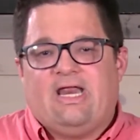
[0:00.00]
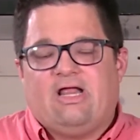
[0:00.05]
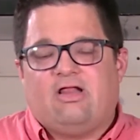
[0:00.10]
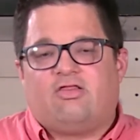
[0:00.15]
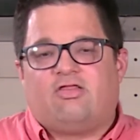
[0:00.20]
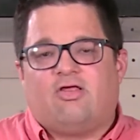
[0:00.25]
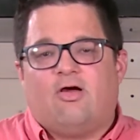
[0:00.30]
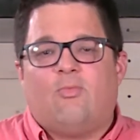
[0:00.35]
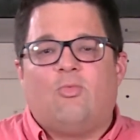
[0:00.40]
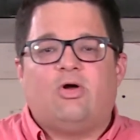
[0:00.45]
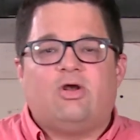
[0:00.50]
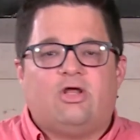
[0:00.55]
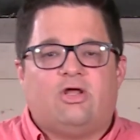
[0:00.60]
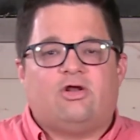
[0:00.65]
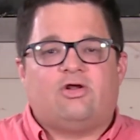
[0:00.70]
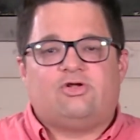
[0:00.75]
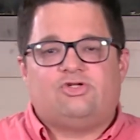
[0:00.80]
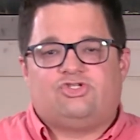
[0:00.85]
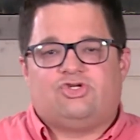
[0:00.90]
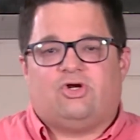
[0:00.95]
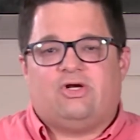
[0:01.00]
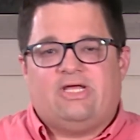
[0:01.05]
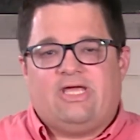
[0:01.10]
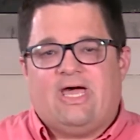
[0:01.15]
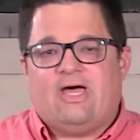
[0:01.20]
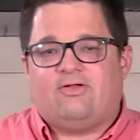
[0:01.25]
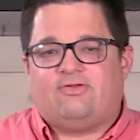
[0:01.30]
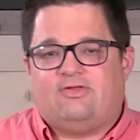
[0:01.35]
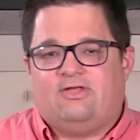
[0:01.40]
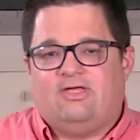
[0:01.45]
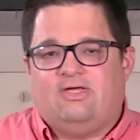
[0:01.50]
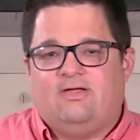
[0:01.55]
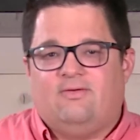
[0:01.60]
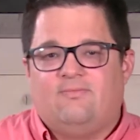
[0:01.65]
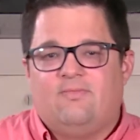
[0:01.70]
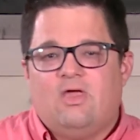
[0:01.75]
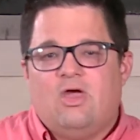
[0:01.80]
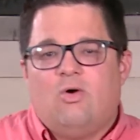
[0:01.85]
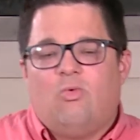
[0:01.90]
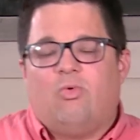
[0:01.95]
and someone on our Journey Out
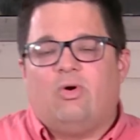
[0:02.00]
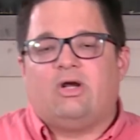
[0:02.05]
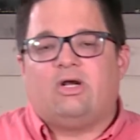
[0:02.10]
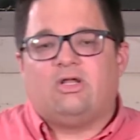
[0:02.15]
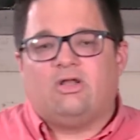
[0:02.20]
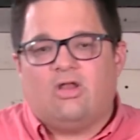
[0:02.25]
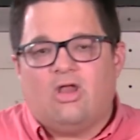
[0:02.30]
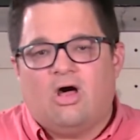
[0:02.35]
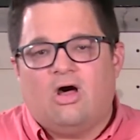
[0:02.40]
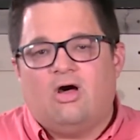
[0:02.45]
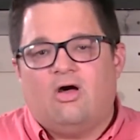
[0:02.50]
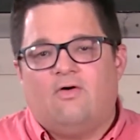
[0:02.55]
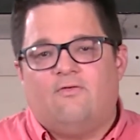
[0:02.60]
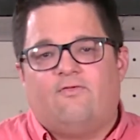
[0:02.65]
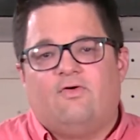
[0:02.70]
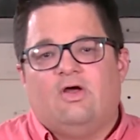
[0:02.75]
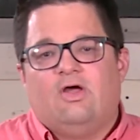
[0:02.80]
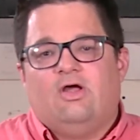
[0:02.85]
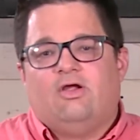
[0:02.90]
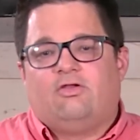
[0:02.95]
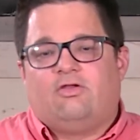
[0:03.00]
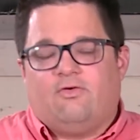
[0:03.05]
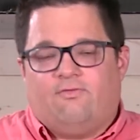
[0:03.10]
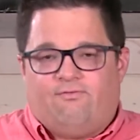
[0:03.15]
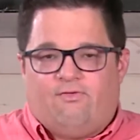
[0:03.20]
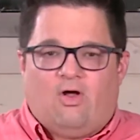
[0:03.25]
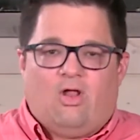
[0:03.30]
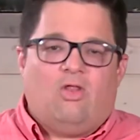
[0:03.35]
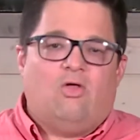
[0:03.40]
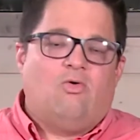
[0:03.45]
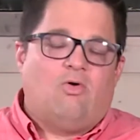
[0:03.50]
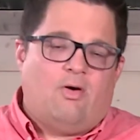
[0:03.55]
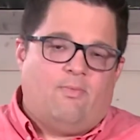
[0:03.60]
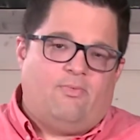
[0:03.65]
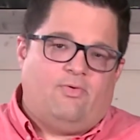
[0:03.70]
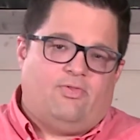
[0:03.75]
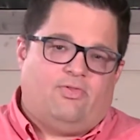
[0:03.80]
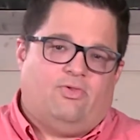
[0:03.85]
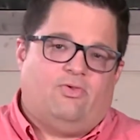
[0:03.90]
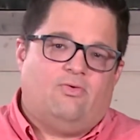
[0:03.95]
team would love to follow up
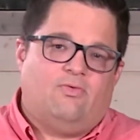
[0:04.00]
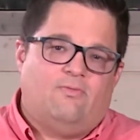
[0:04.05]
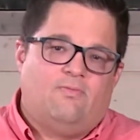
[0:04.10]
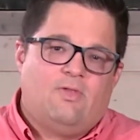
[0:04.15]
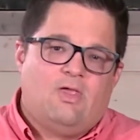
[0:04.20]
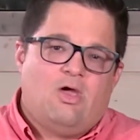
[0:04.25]
with you.